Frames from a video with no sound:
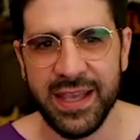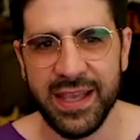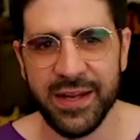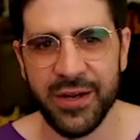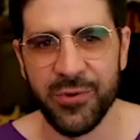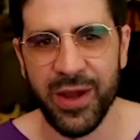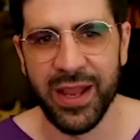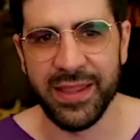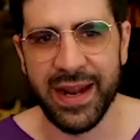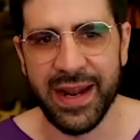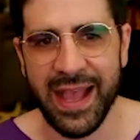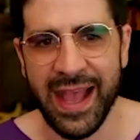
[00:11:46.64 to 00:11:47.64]
in a way
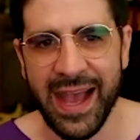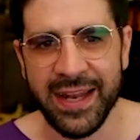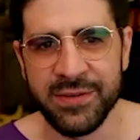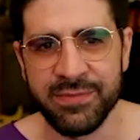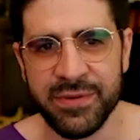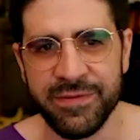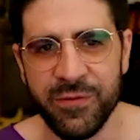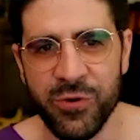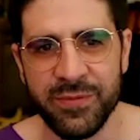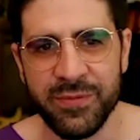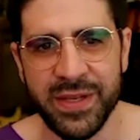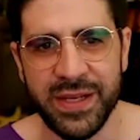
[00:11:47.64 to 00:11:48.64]
that I hadn't
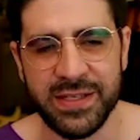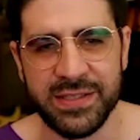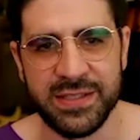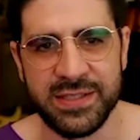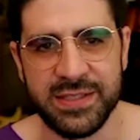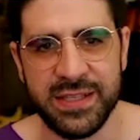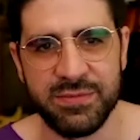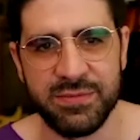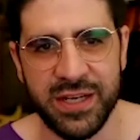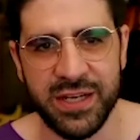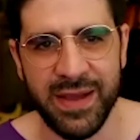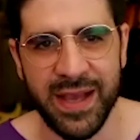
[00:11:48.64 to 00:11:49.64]
before because this
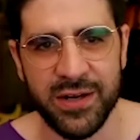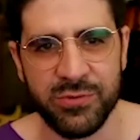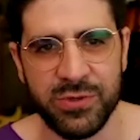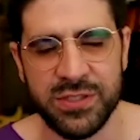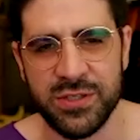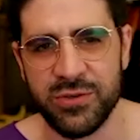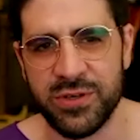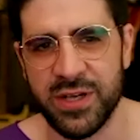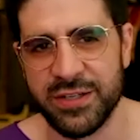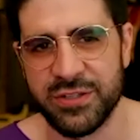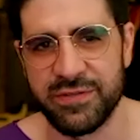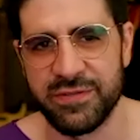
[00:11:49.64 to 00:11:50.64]
subject matter was so
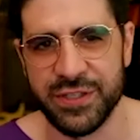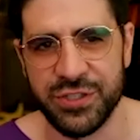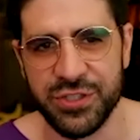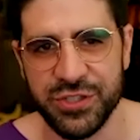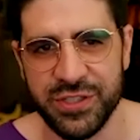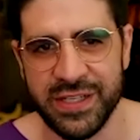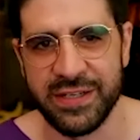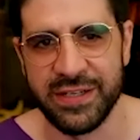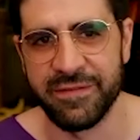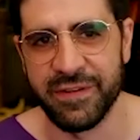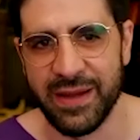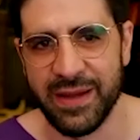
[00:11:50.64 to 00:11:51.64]
controversial and
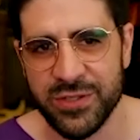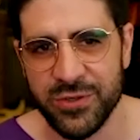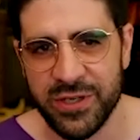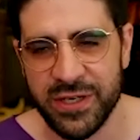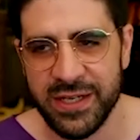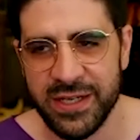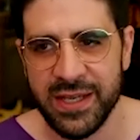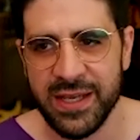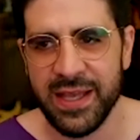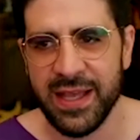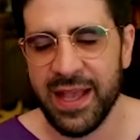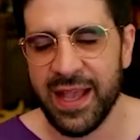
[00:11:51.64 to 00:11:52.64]
inflammatory.
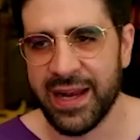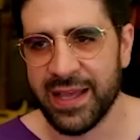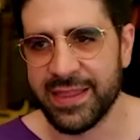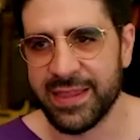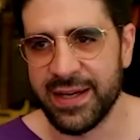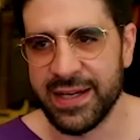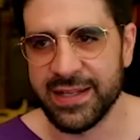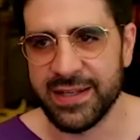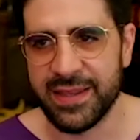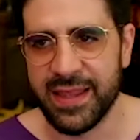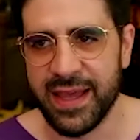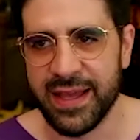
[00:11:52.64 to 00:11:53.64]
And I thought
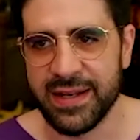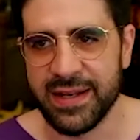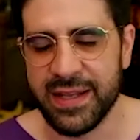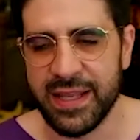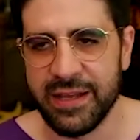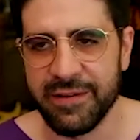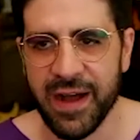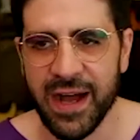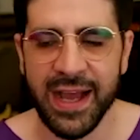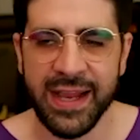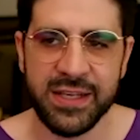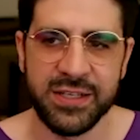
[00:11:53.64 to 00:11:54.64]
that if
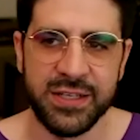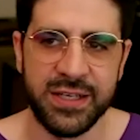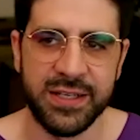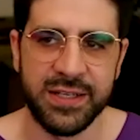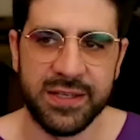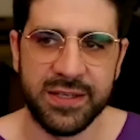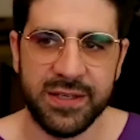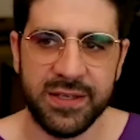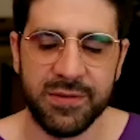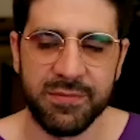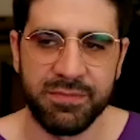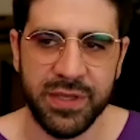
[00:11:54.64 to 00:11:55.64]
I could
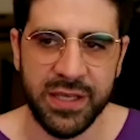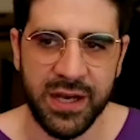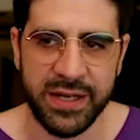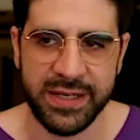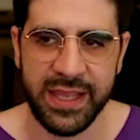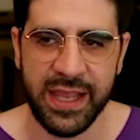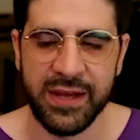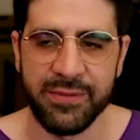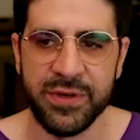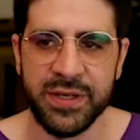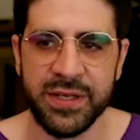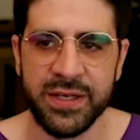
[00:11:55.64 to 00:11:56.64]
be on
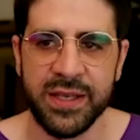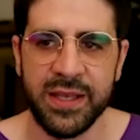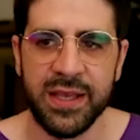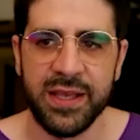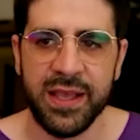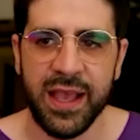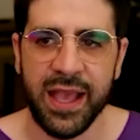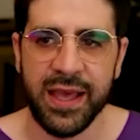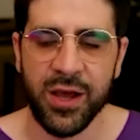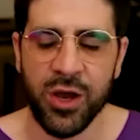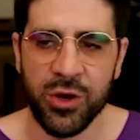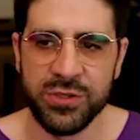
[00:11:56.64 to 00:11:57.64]
camera and
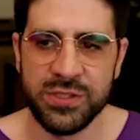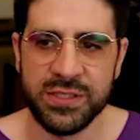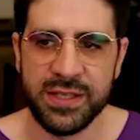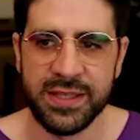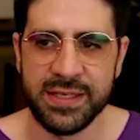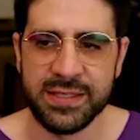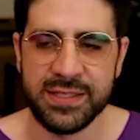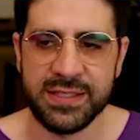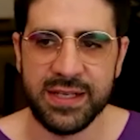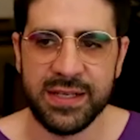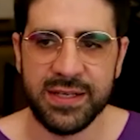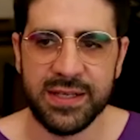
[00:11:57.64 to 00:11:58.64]
host this
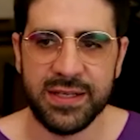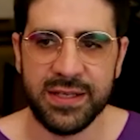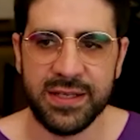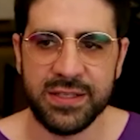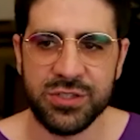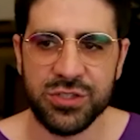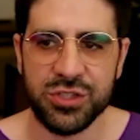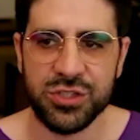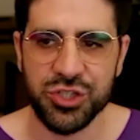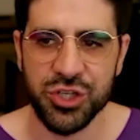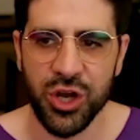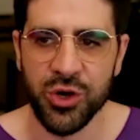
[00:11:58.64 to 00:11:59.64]

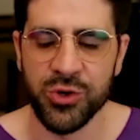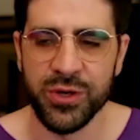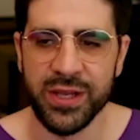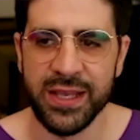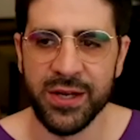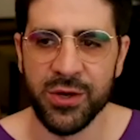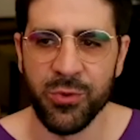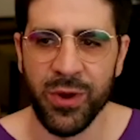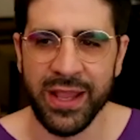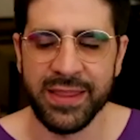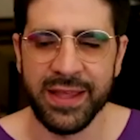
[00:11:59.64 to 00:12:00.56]
show in a way